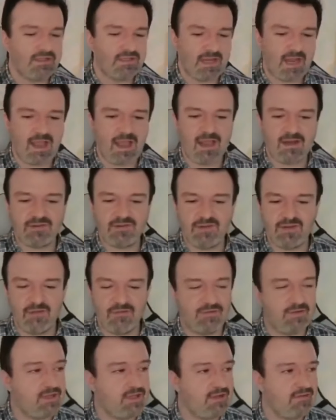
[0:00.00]

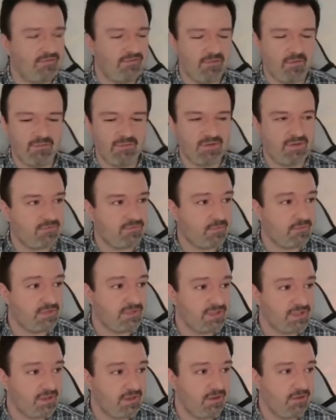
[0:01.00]
attacks and everything from
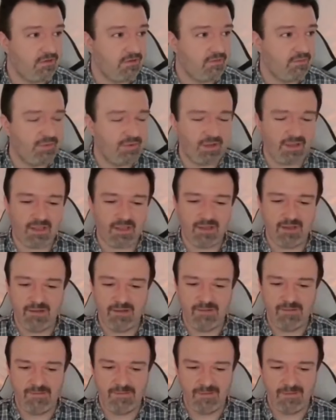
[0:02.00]
the show. But,